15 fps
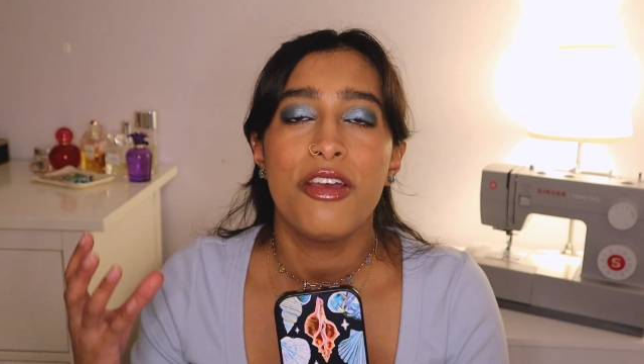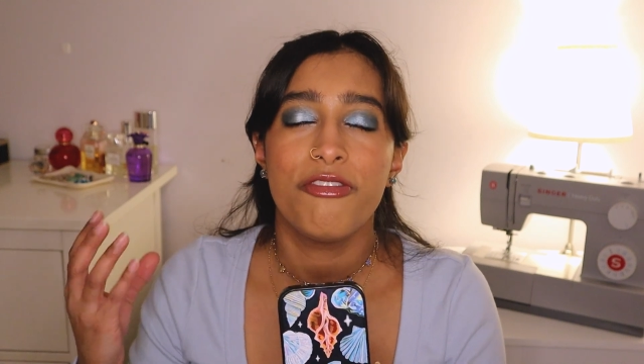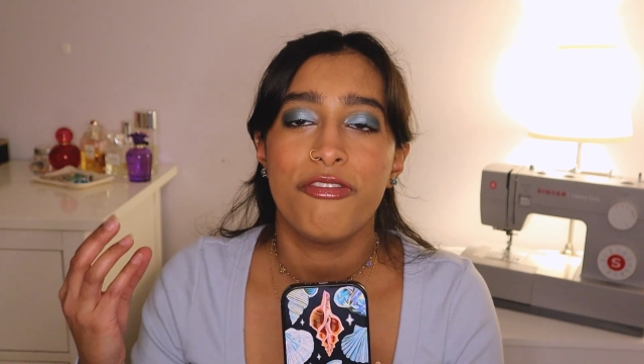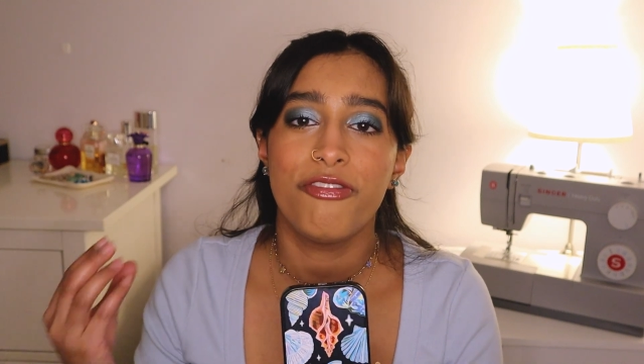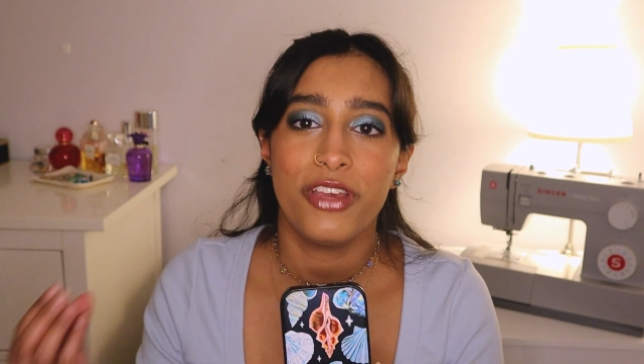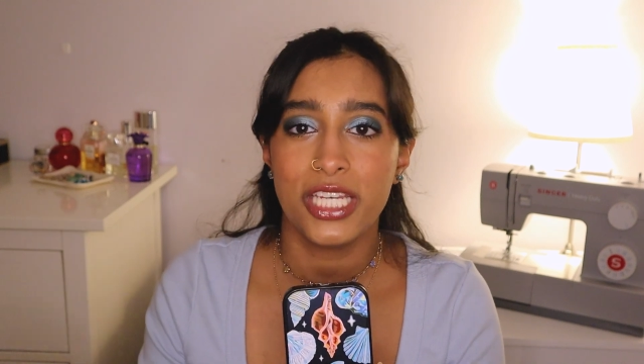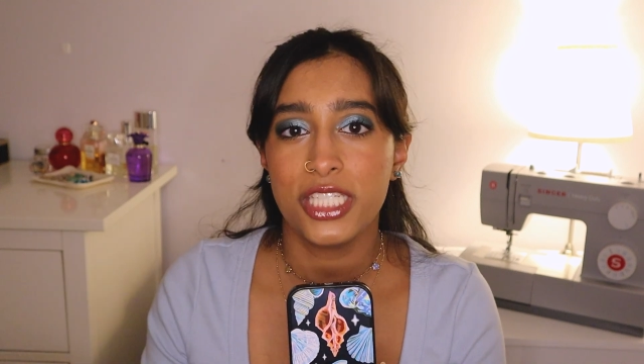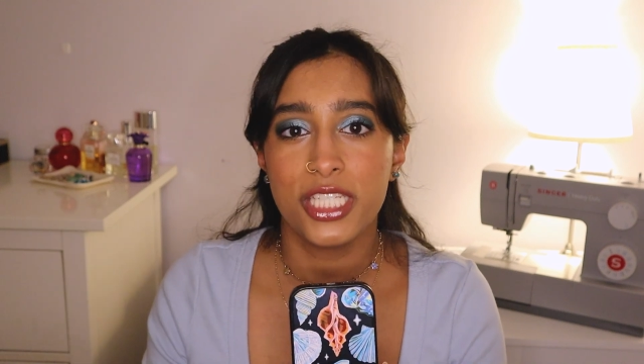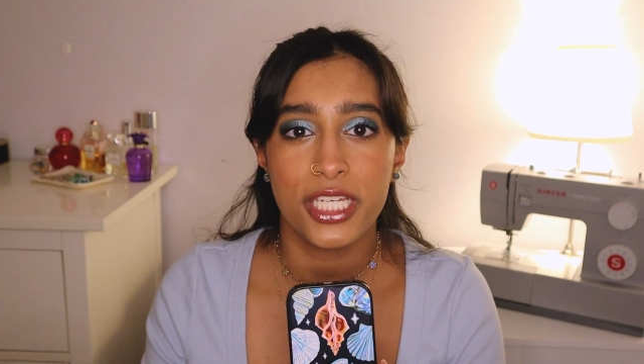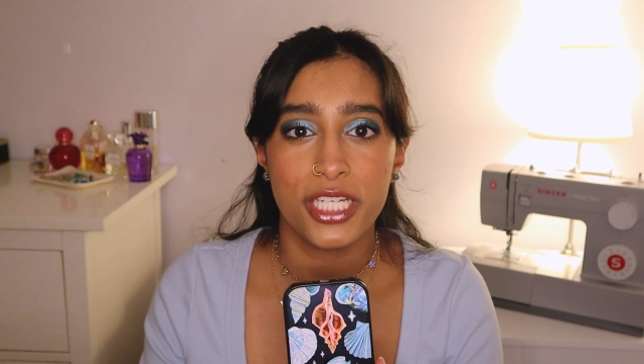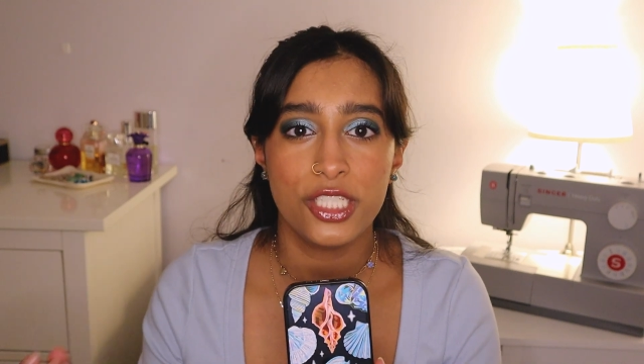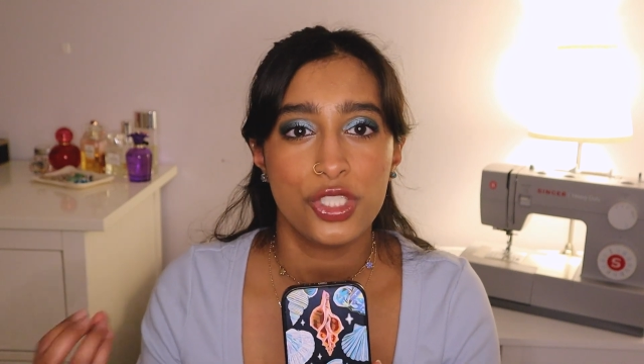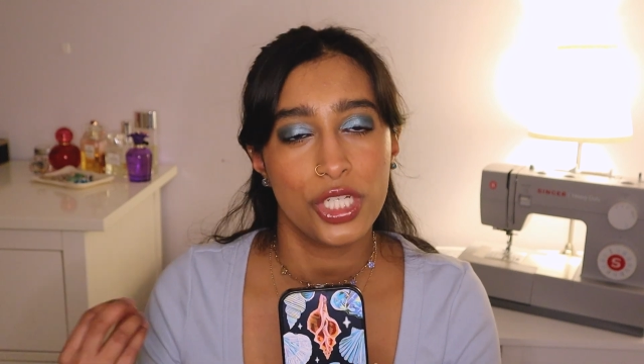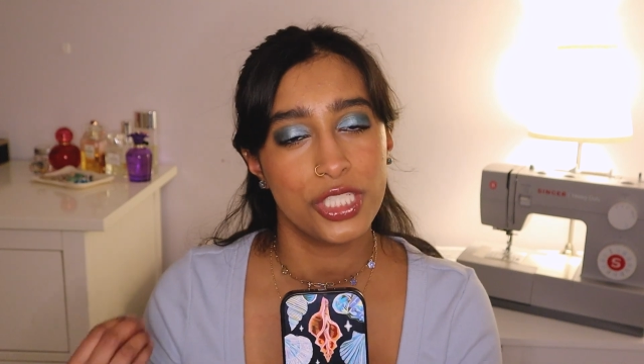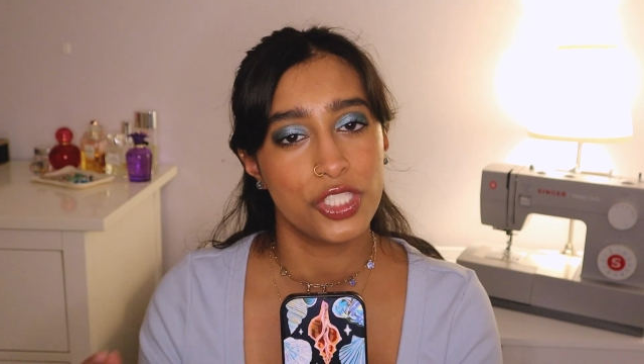
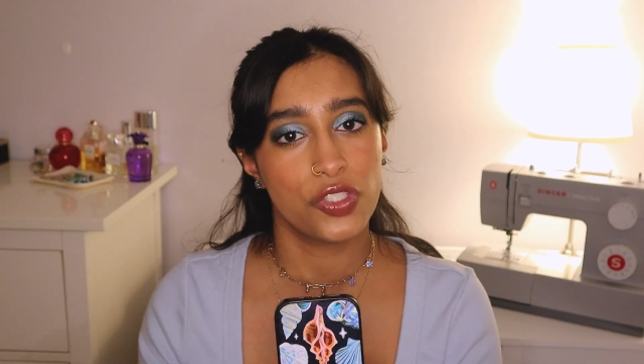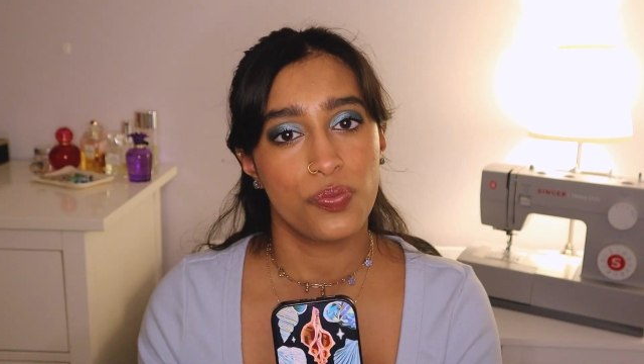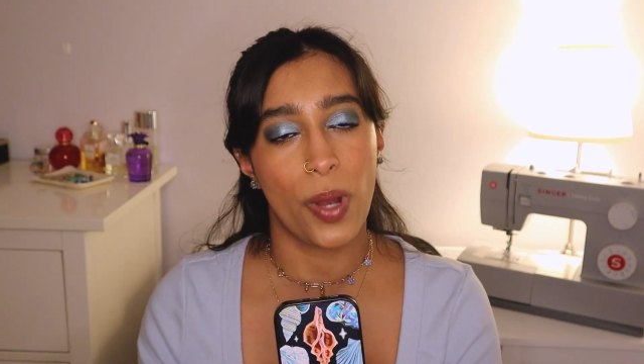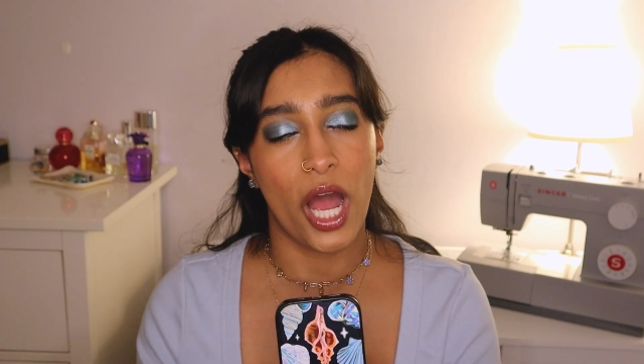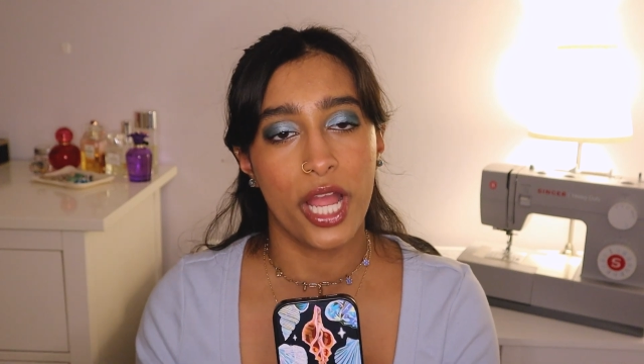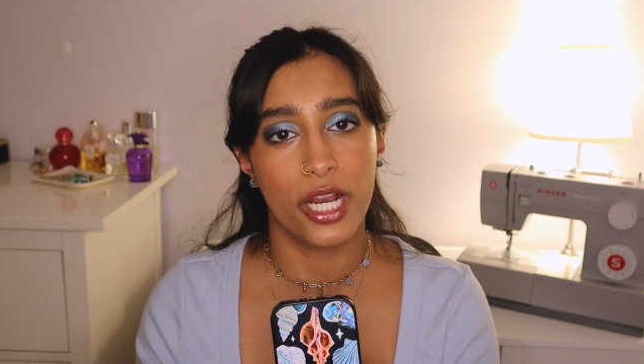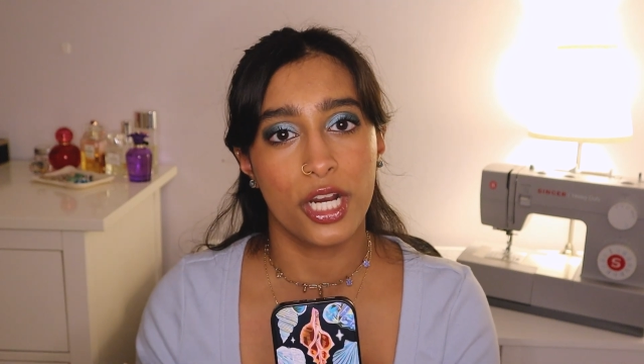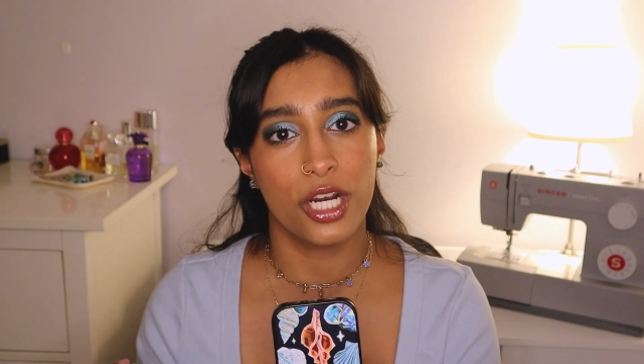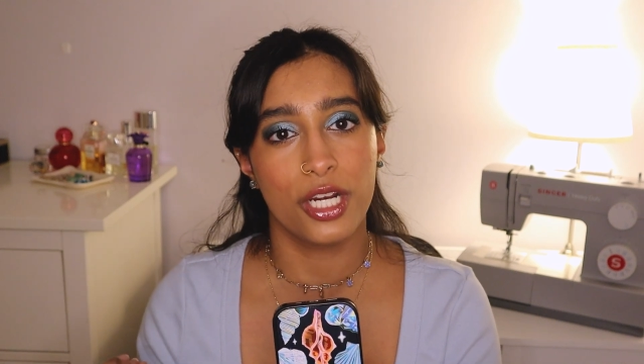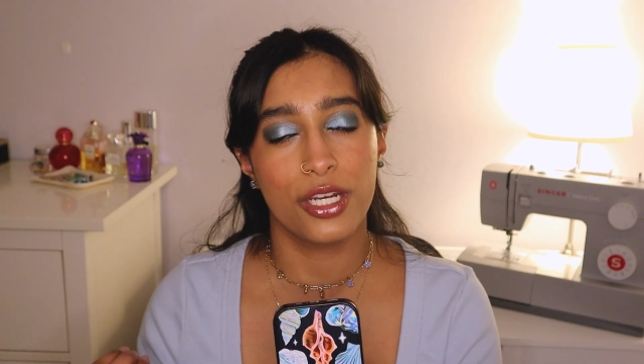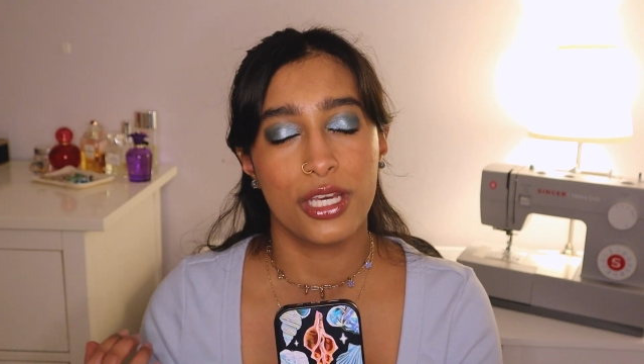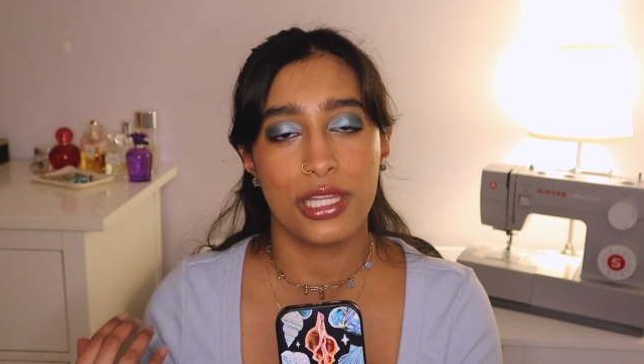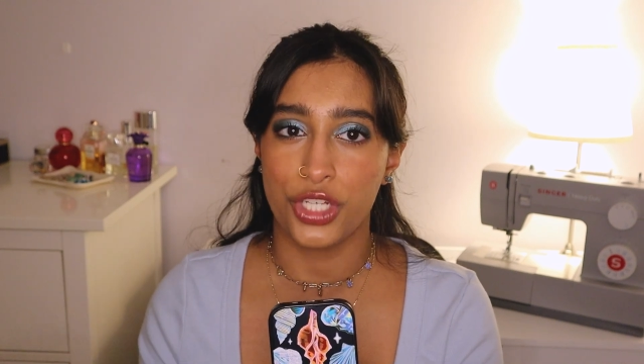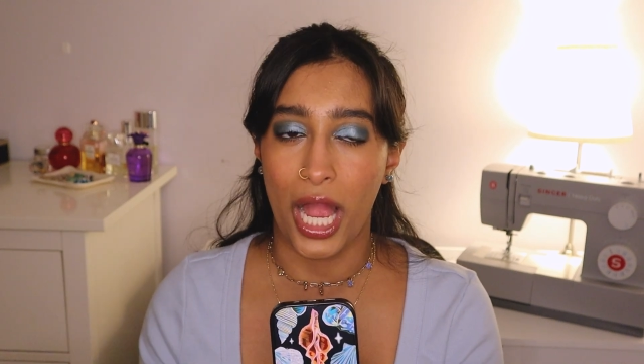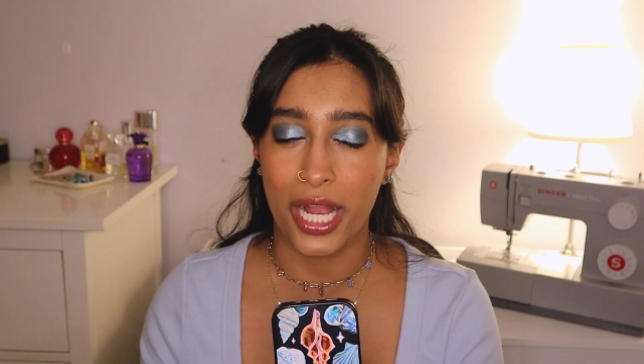vintage inspired
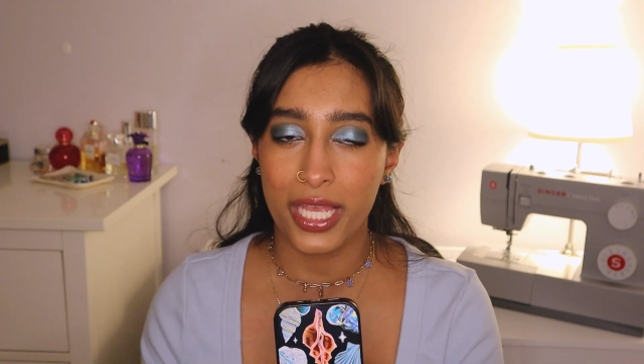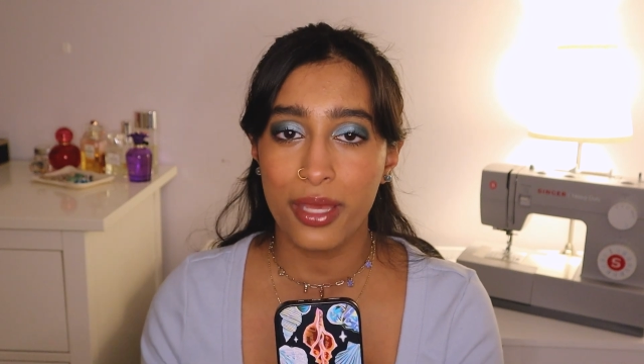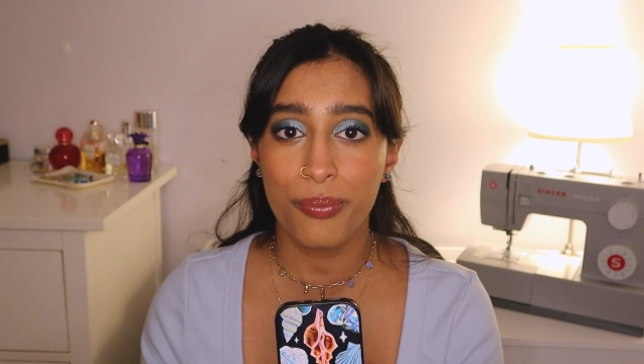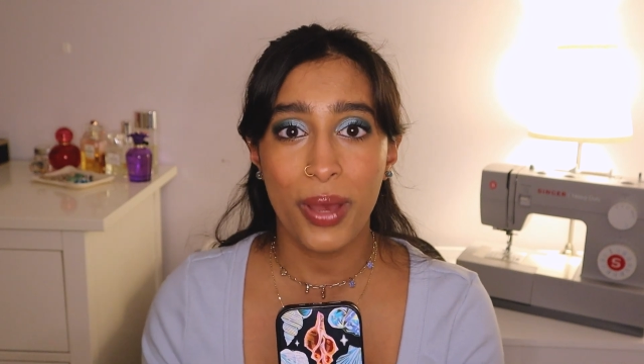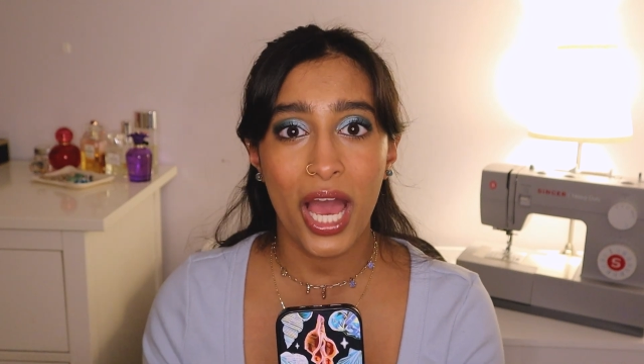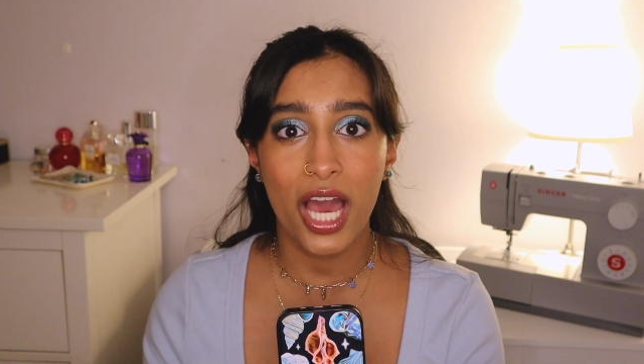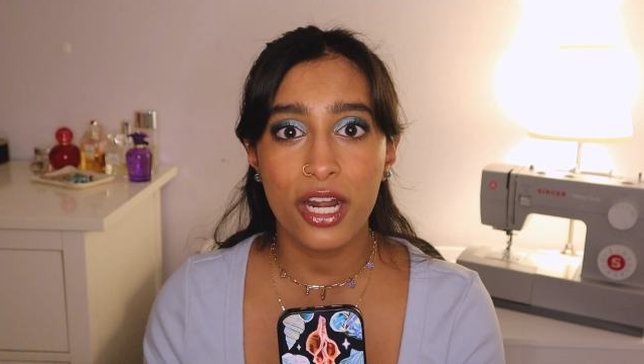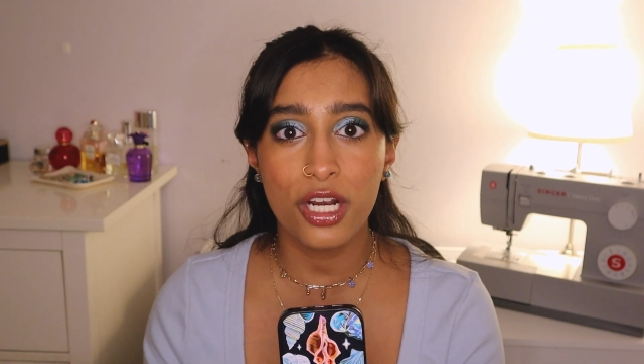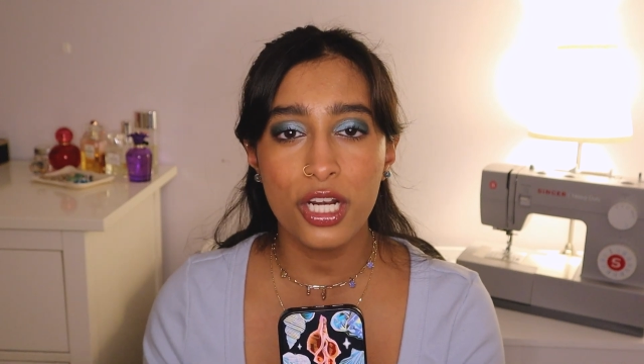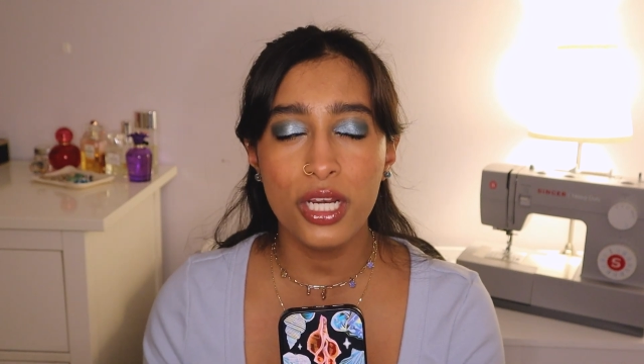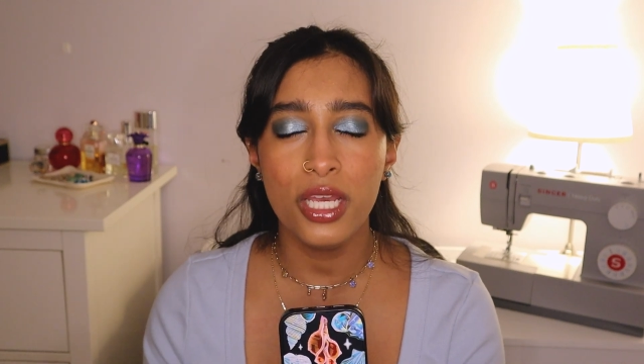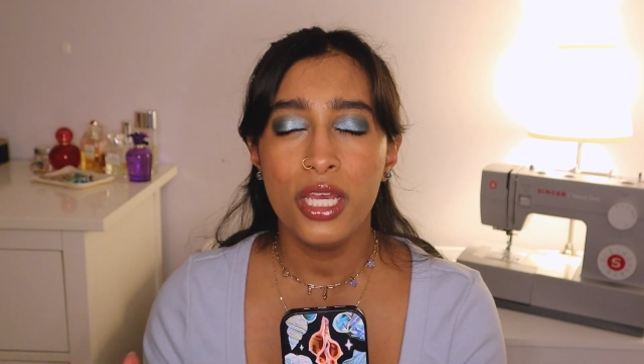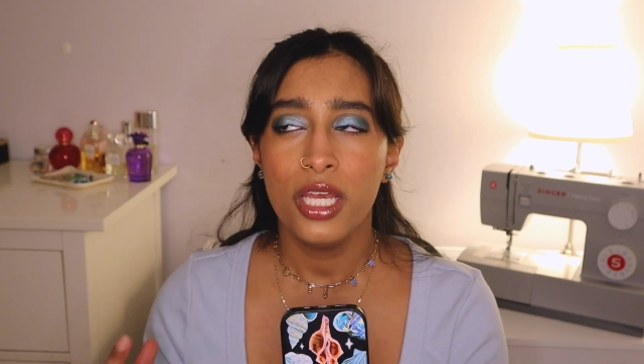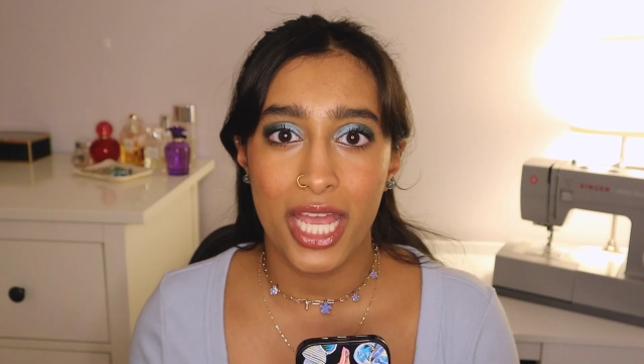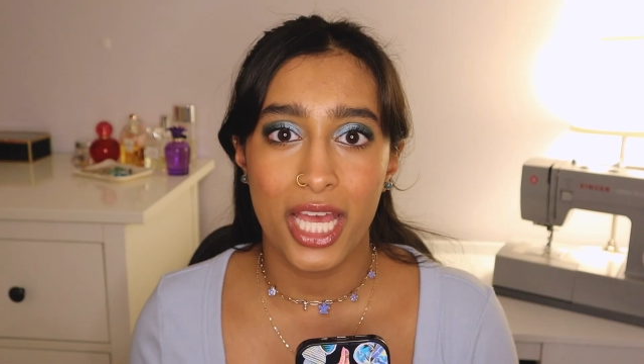jacket pattern,